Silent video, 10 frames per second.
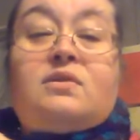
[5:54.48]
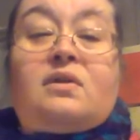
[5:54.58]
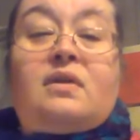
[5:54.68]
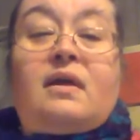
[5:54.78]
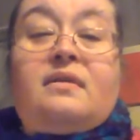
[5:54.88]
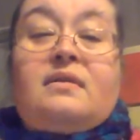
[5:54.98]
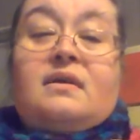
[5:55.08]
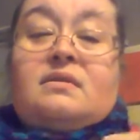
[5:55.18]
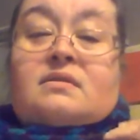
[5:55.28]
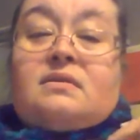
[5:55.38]
like
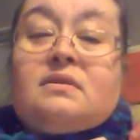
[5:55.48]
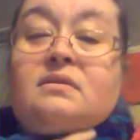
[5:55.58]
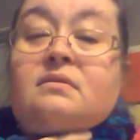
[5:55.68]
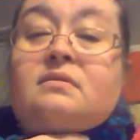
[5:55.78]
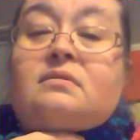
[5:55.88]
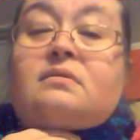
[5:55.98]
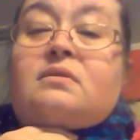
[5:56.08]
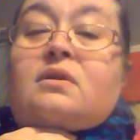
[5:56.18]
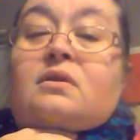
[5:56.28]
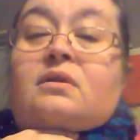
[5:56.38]
this, and
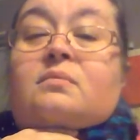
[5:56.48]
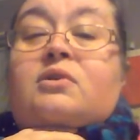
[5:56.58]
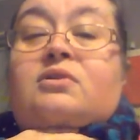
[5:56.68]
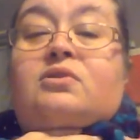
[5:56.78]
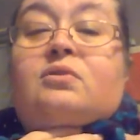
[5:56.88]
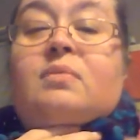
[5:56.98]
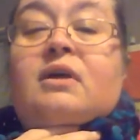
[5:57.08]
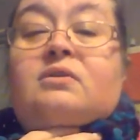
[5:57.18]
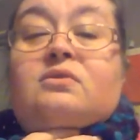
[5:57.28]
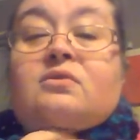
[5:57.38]
put 2
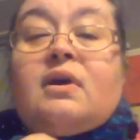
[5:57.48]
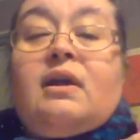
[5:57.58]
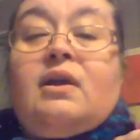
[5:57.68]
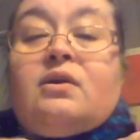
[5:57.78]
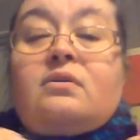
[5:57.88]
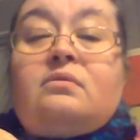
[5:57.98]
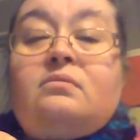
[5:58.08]
buttons right here